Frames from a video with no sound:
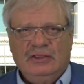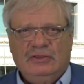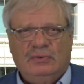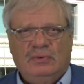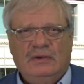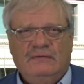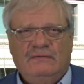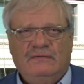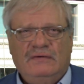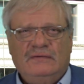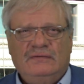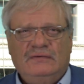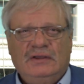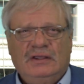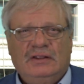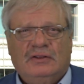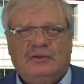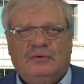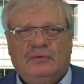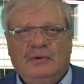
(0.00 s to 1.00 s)

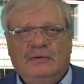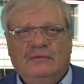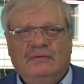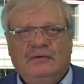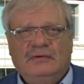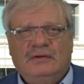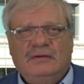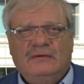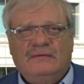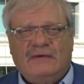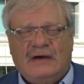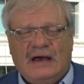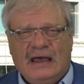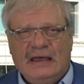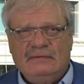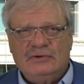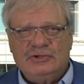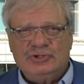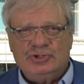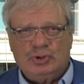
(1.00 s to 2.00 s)
350 to
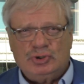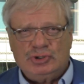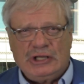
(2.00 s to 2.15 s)
355 is your